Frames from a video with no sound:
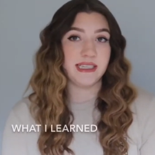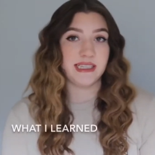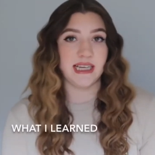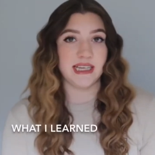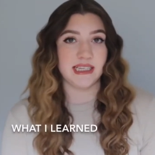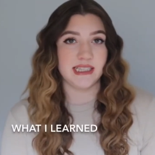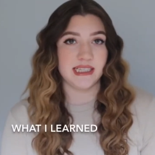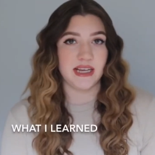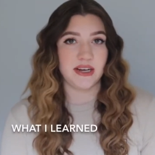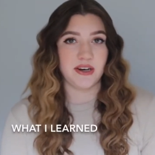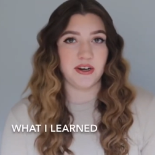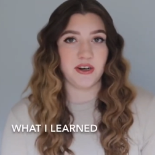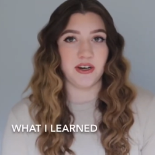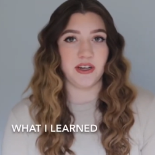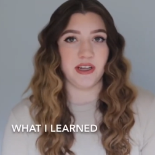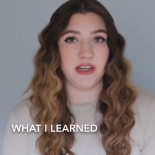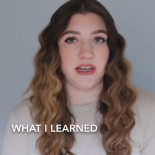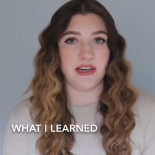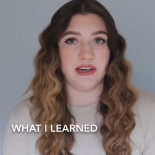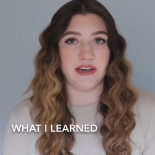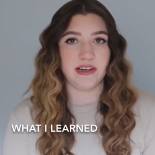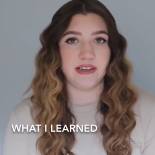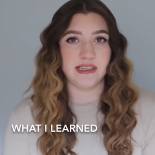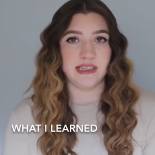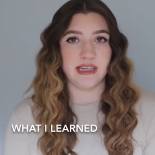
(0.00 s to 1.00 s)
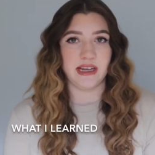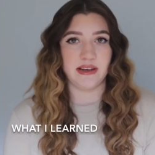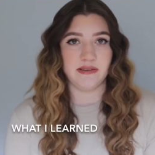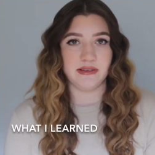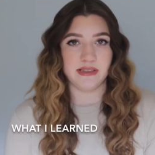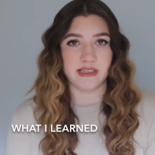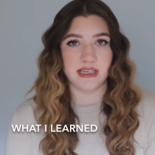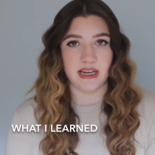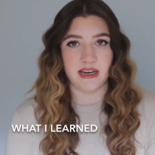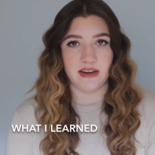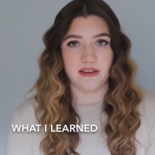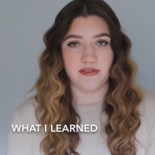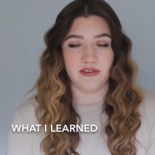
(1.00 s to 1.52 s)
I said earlier is that I was
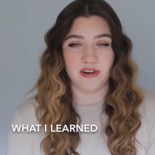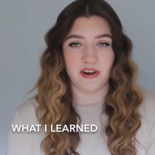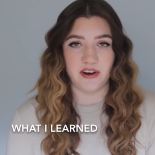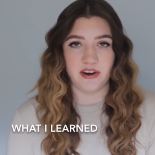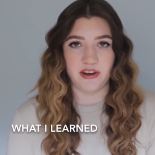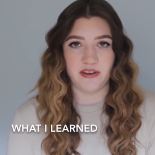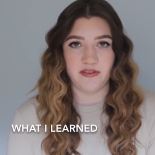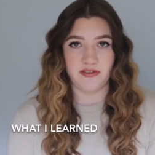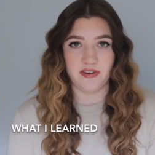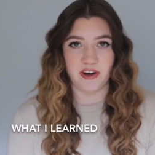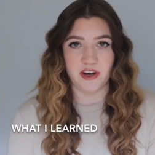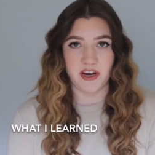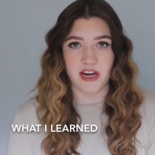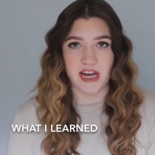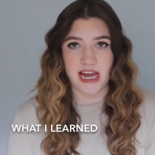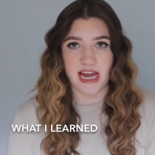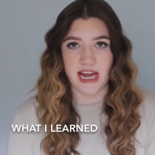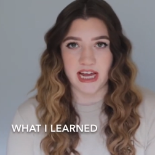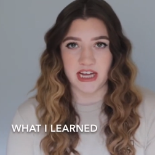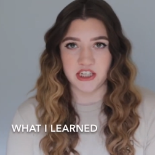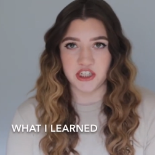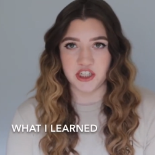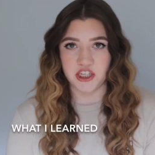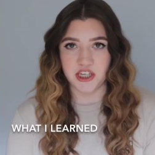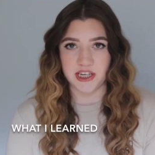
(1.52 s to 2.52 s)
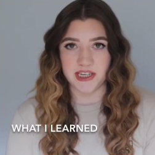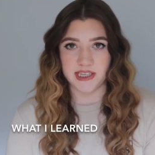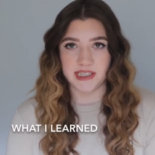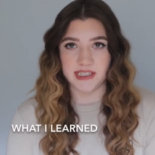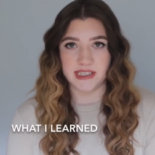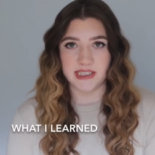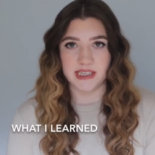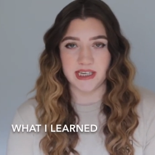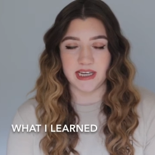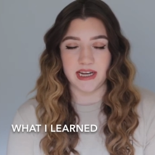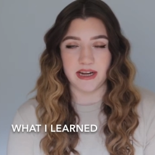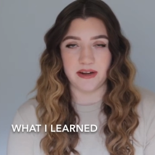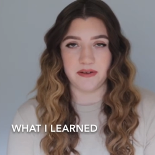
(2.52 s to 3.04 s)
getting very, very
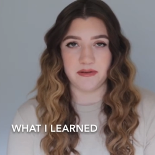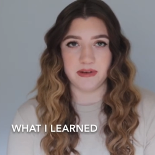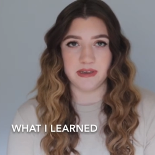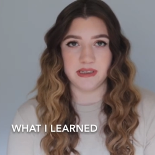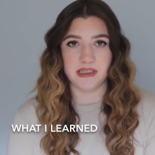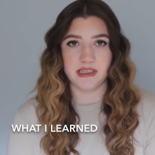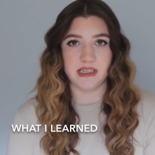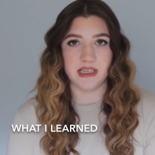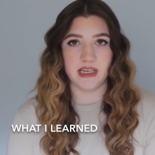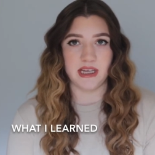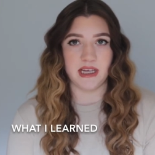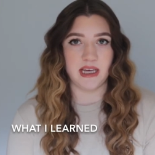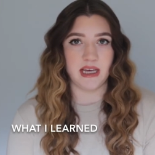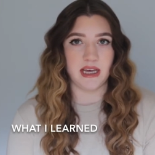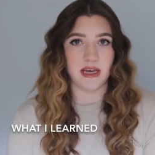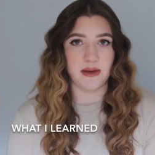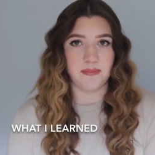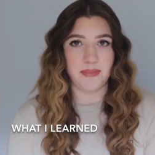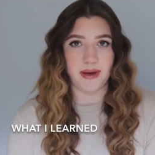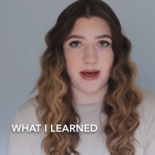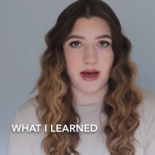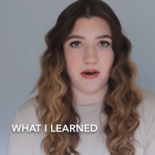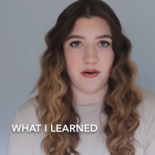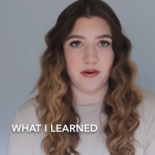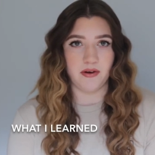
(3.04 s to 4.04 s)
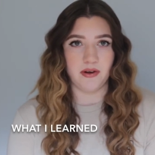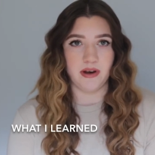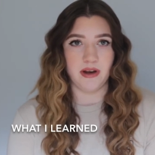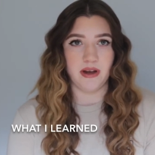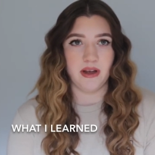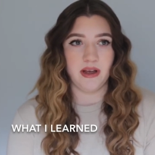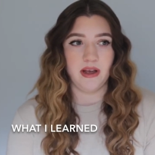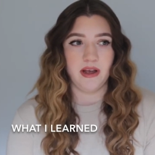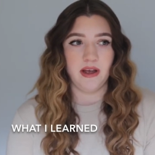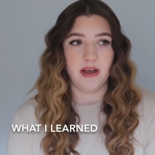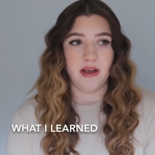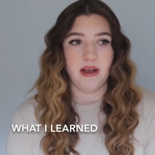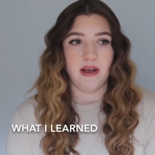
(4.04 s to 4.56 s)
anxious, and I was thinking about
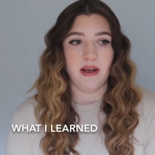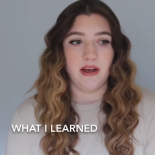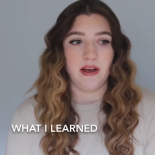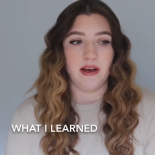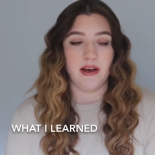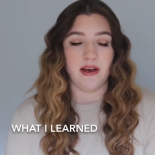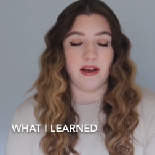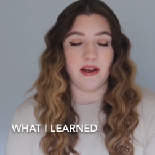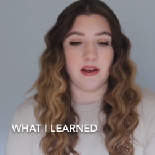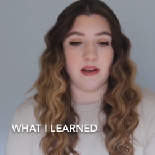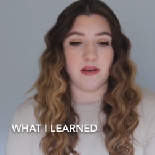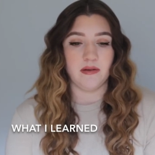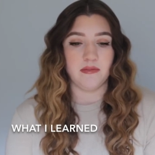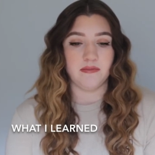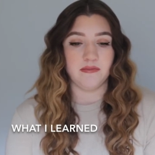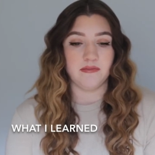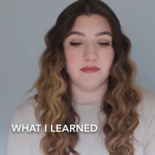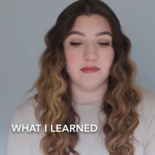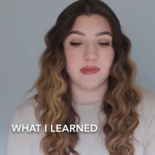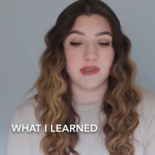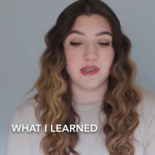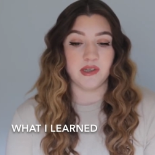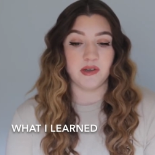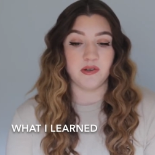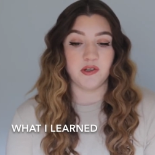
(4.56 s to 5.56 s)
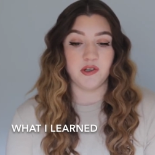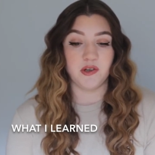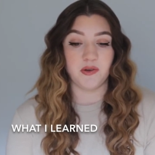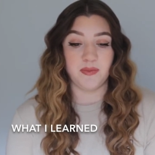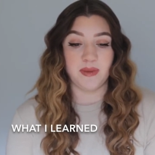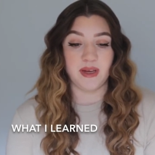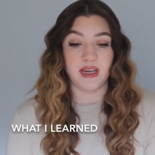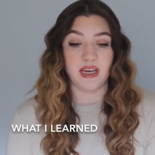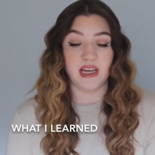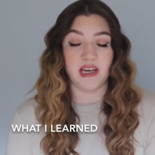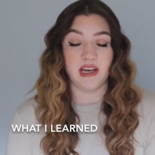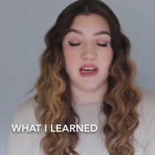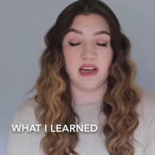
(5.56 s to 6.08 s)
social
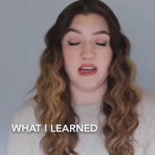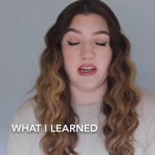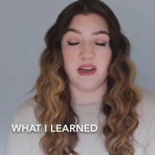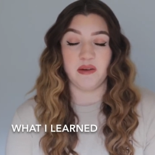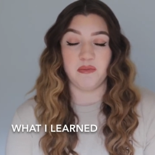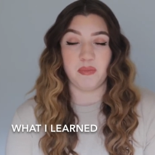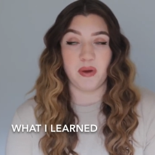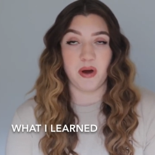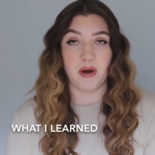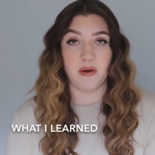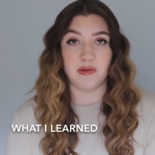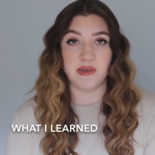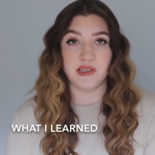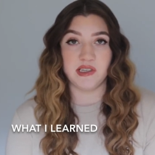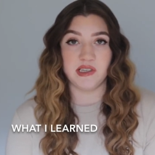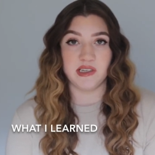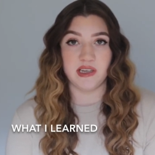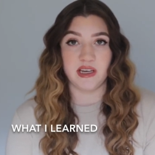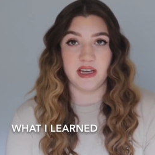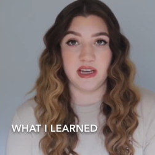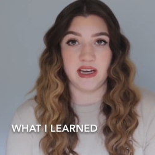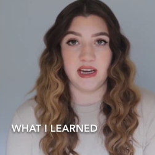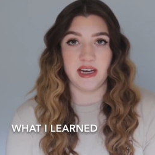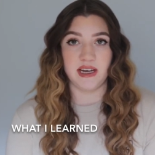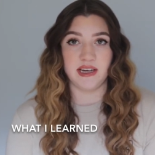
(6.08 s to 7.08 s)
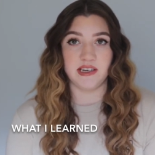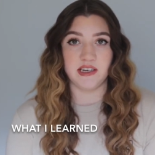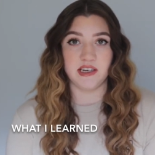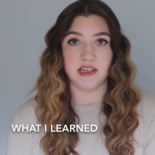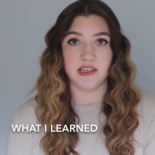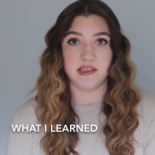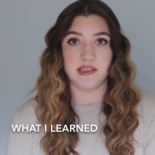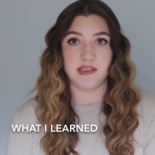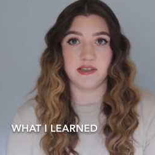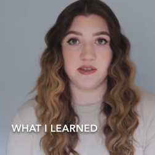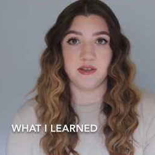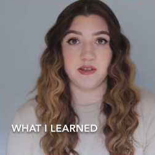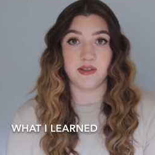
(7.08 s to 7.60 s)
media and posting and
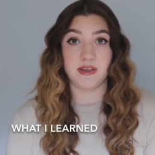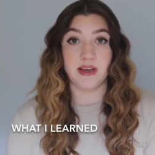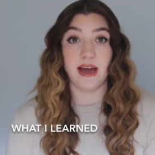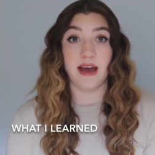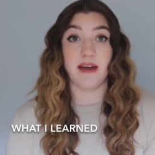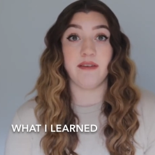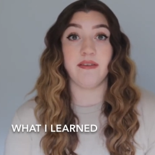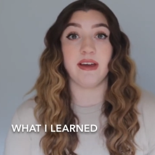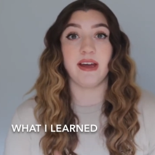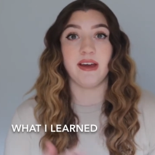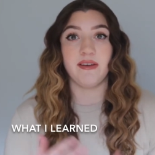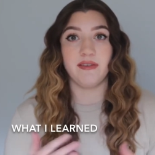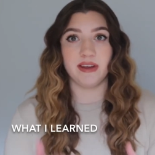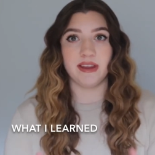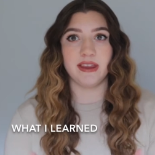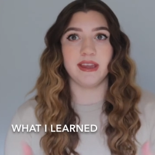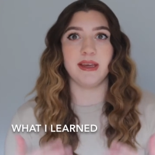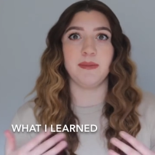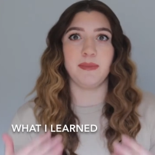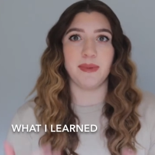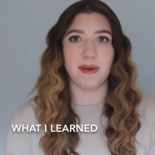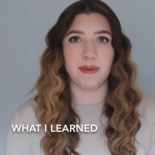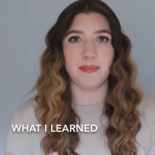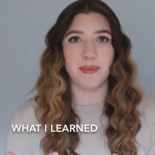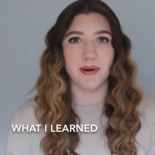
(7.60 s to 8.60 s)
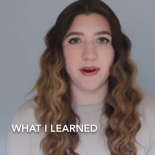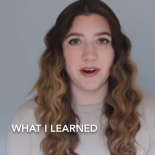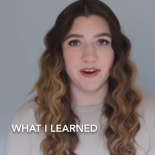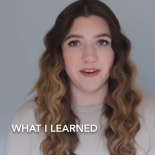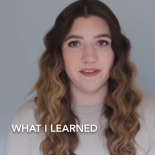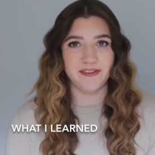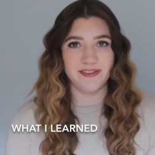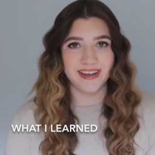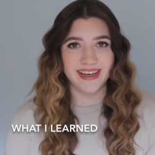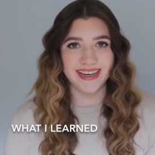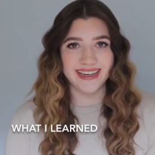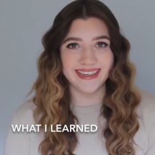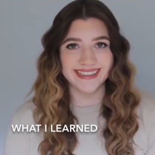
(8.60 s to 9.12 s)
just having everything be
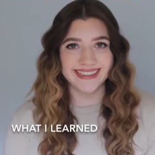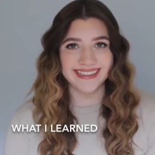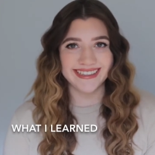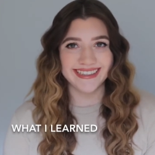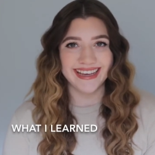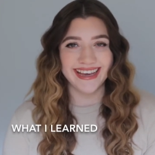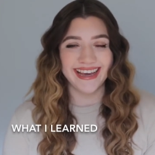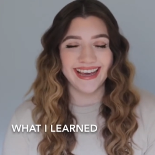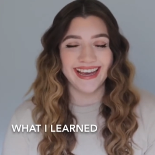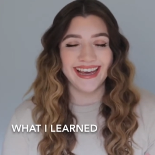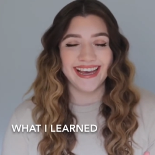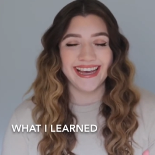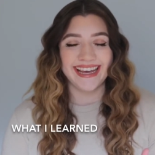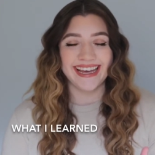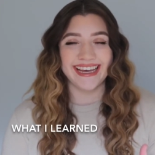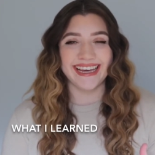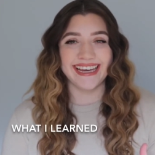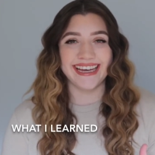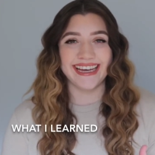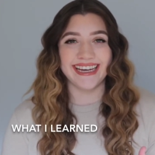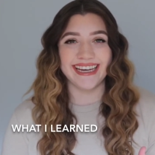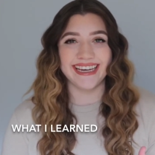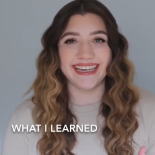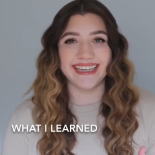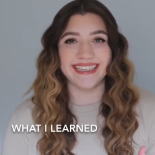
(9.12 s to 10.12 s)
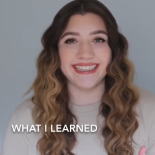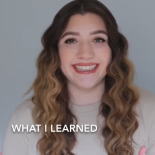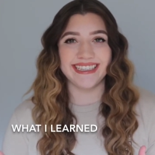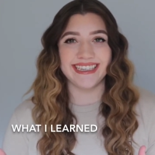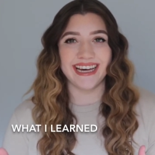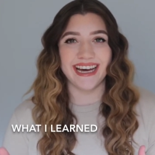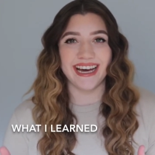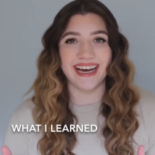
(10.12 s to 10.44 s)
perfect, and